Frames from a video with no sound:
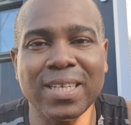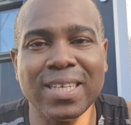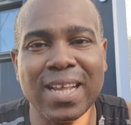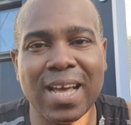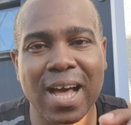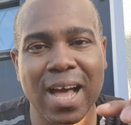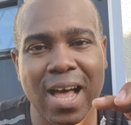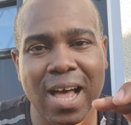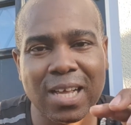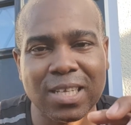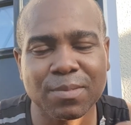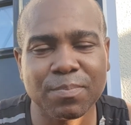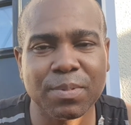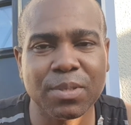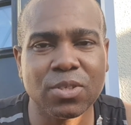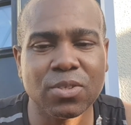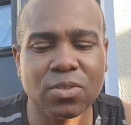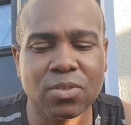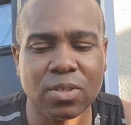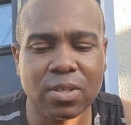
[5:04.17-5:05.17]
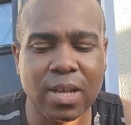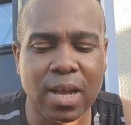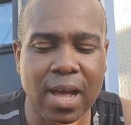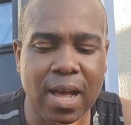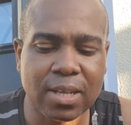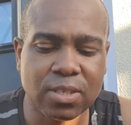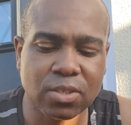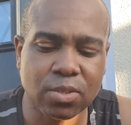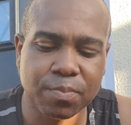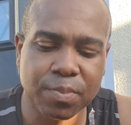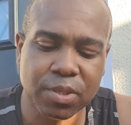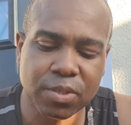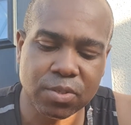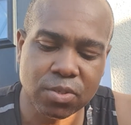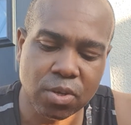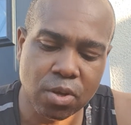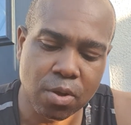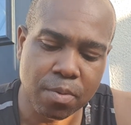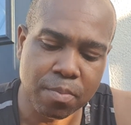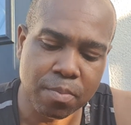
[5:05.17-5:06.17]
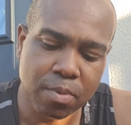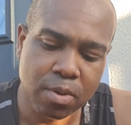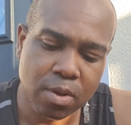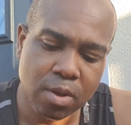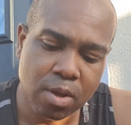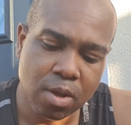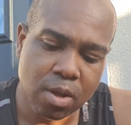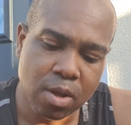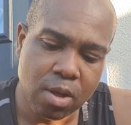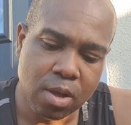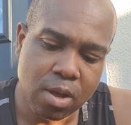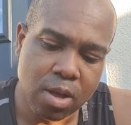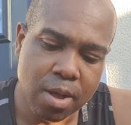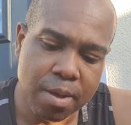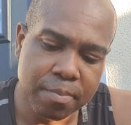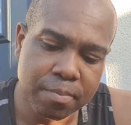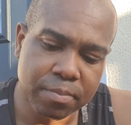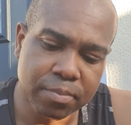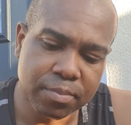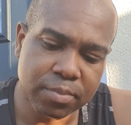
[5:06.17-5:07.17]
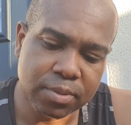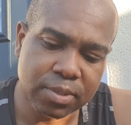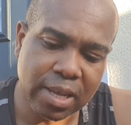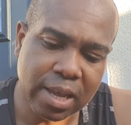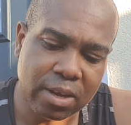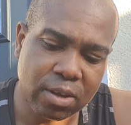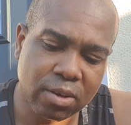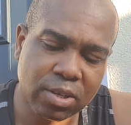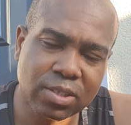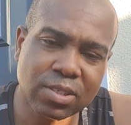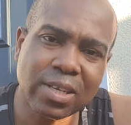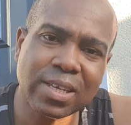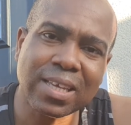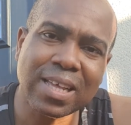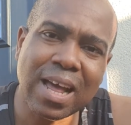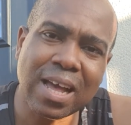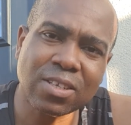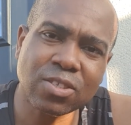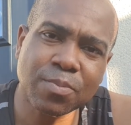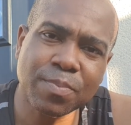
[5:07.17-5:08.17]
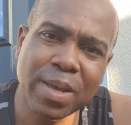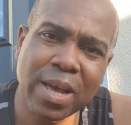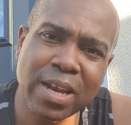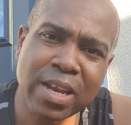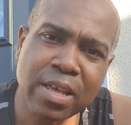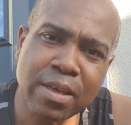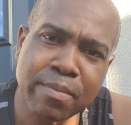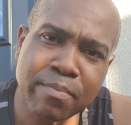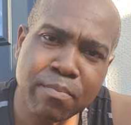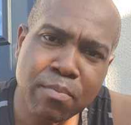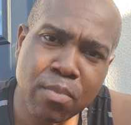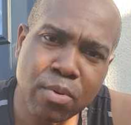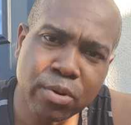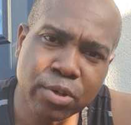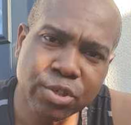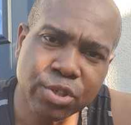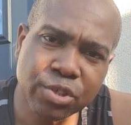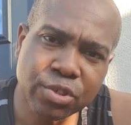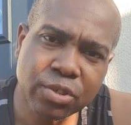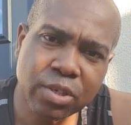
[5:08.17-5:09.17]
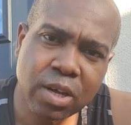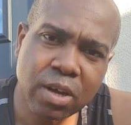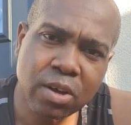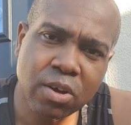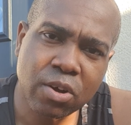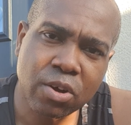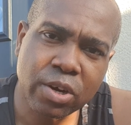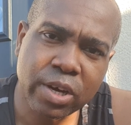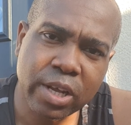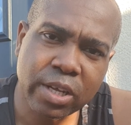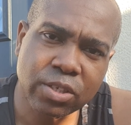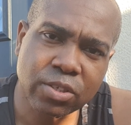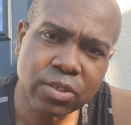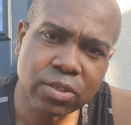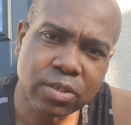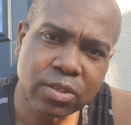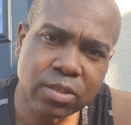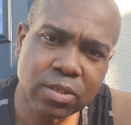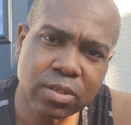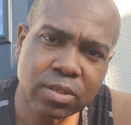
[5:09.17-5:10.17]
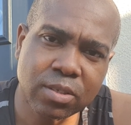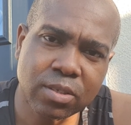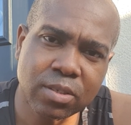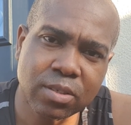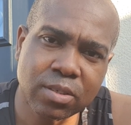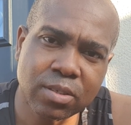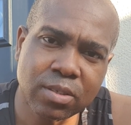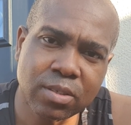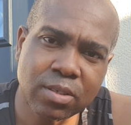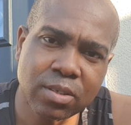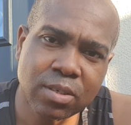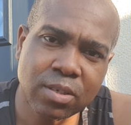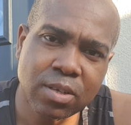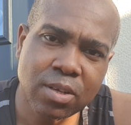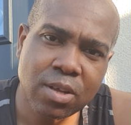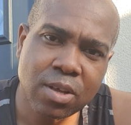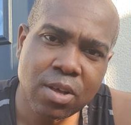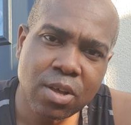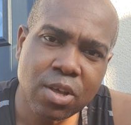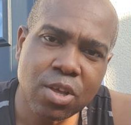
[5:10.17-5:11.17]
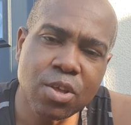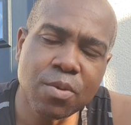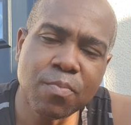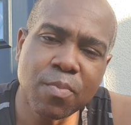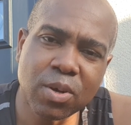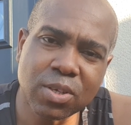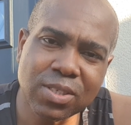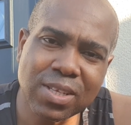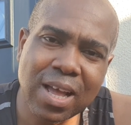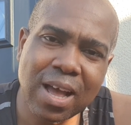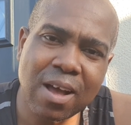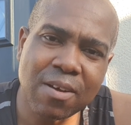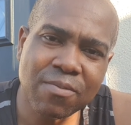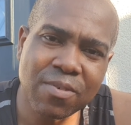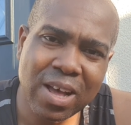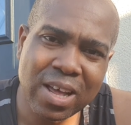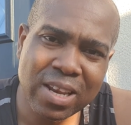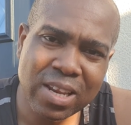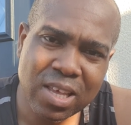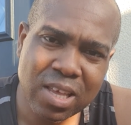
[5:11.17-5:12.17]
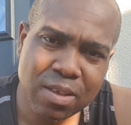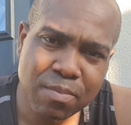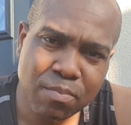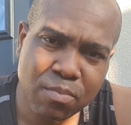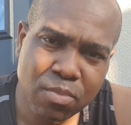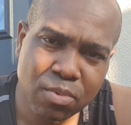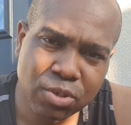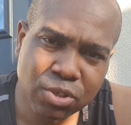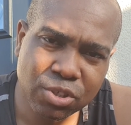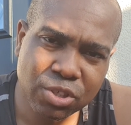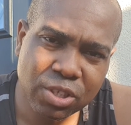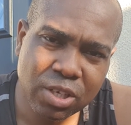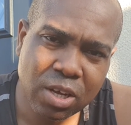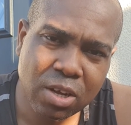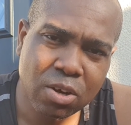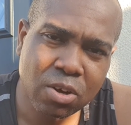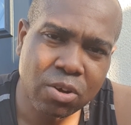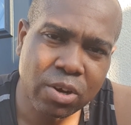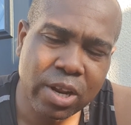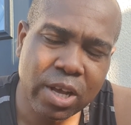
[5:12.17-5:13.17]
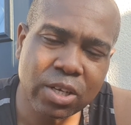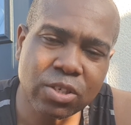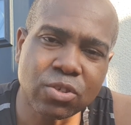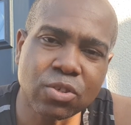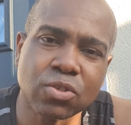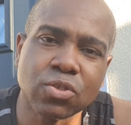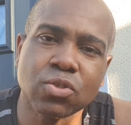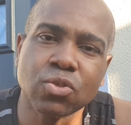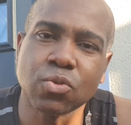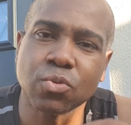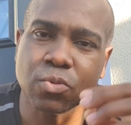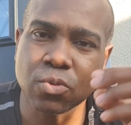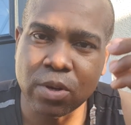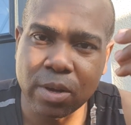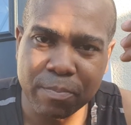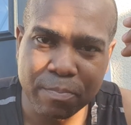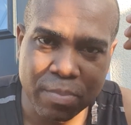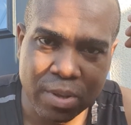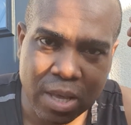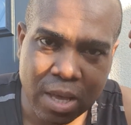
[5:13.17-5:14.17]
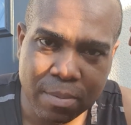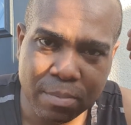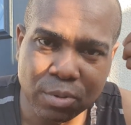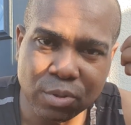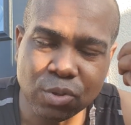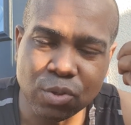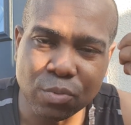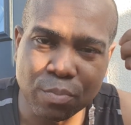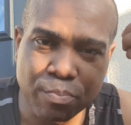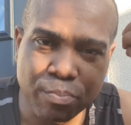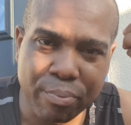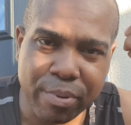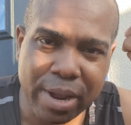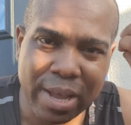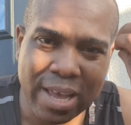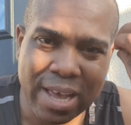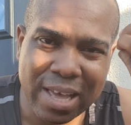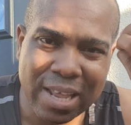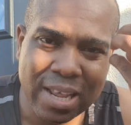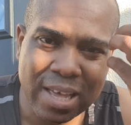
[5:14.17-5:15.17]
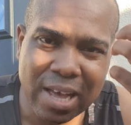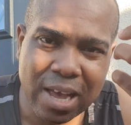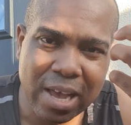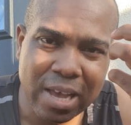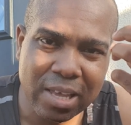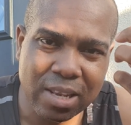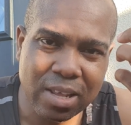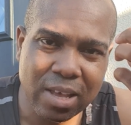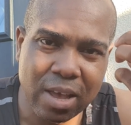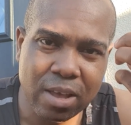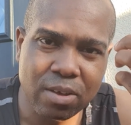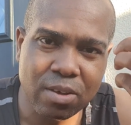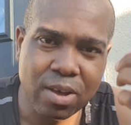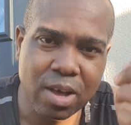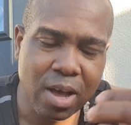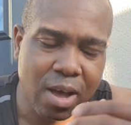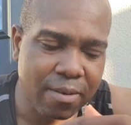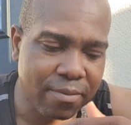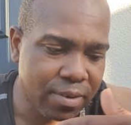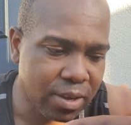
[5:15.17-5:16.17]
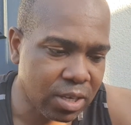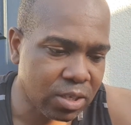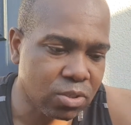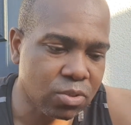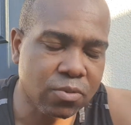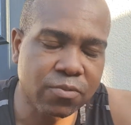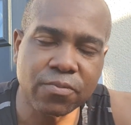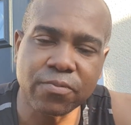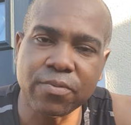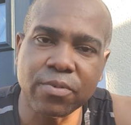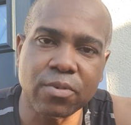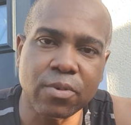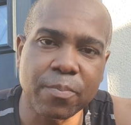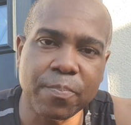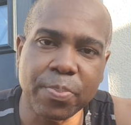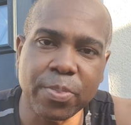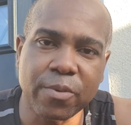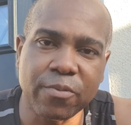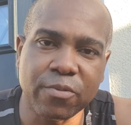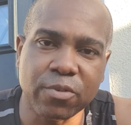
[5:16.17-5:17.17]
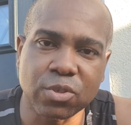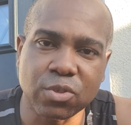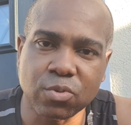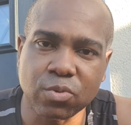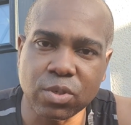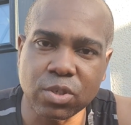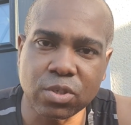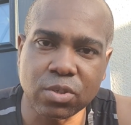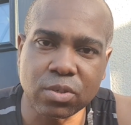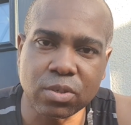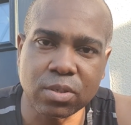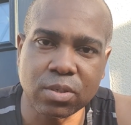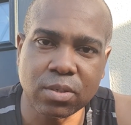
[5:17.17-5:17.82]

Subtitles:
There has to be some psychology. It has to be an emotional connection. You must have an emotional connection to be able to bring any idea you have into fruition.